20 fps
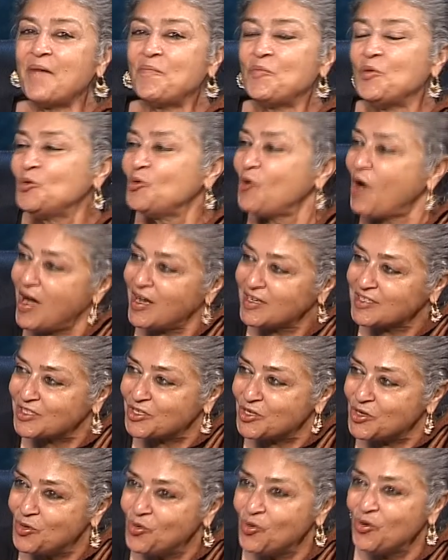going to
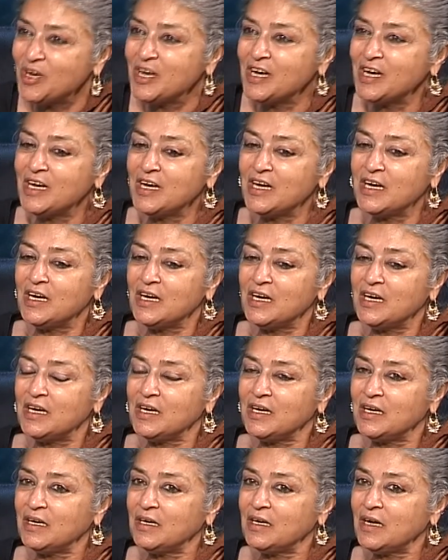ask you,
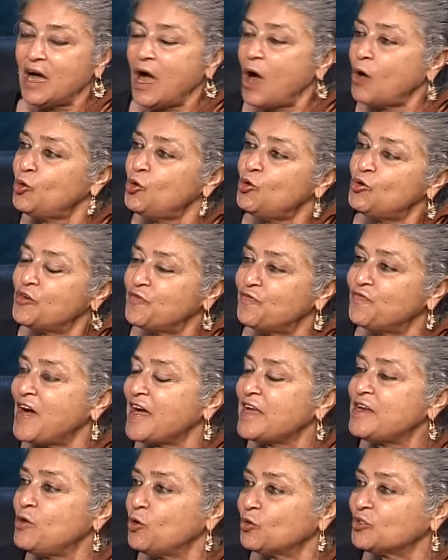how do you
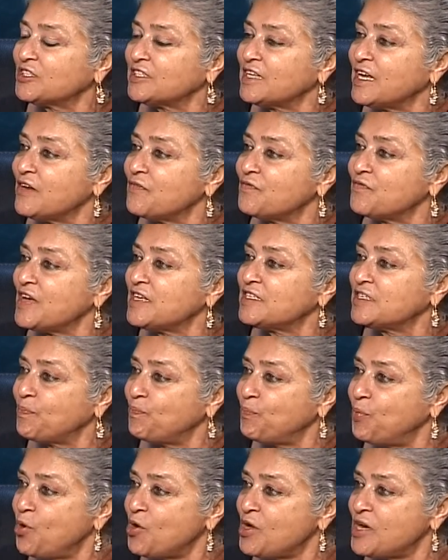define yourself as a
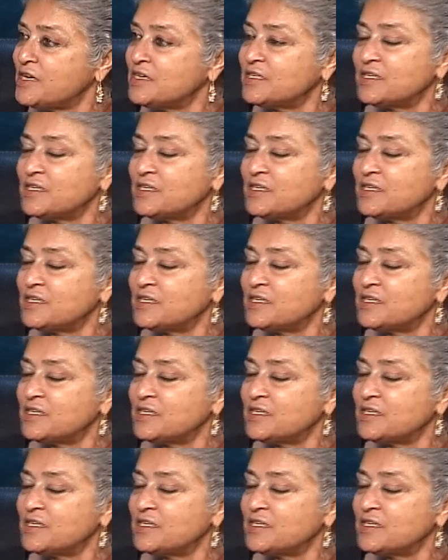poet,